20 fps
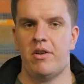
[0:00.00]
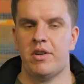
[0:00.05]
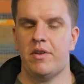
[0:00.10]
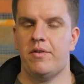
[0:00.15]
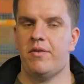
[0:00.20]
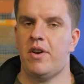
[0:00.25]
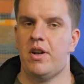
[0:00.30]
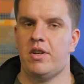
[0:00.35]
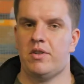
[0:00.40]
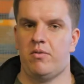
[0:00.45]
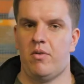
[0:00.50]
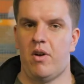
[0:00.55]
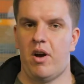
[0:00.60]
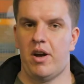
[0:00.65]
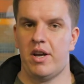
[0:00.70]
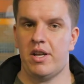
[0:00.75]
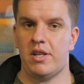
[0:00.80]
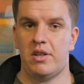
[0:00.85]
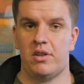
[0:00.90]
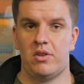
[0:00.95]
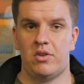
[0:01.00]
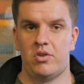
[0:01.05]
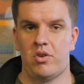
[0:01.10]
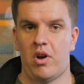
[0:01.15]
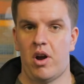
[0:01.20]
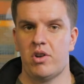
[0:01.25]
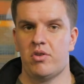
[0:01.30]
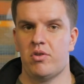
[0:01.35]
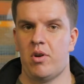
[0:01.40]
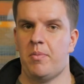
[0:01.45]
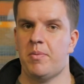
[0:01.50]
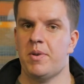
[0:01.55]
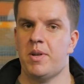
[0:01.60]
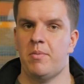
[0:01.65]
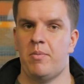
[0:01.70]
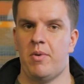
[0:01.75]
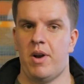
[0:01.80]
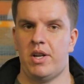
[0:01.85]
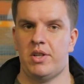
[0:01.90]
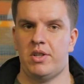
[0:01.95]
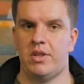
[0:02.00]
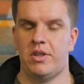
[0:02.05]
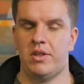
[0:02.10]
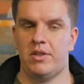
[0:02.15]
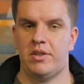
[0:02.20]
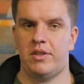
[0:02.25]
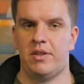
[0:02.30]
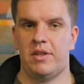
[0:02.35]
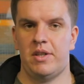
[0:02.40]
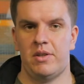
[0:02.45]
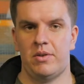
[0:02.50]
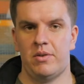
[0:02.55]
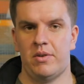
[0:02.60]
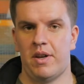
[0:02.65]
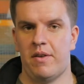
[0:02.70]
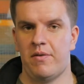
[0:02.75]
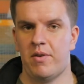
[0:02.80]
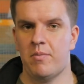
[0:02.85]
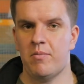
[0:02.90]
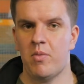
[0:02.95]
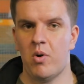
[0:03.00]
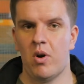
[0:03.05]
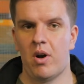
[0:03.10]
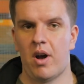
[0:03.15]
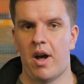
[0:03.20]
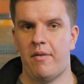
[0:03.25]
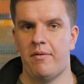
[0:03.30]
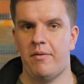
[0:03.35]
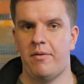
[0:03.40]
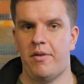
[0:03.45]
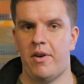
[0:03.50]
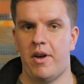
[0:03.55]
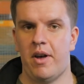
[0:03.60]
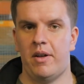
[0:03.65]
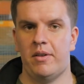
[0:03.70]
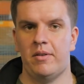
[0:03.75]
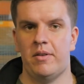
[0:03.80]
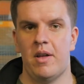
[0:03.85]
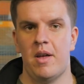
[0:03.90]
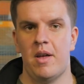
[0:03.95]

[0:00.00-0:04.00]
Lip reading: on your first ride, try dropping your pressures. This will give you more comfort,